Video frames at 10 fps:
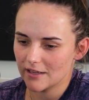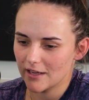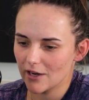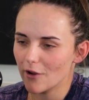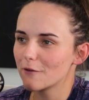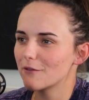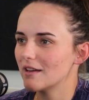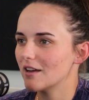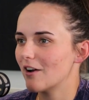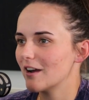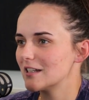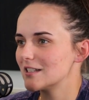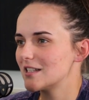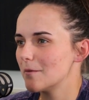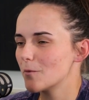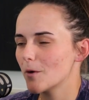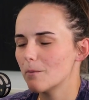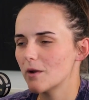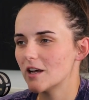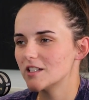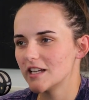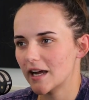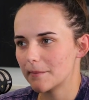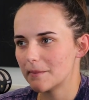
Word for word: a lot of that, I reckon, stemmed from when I was young. My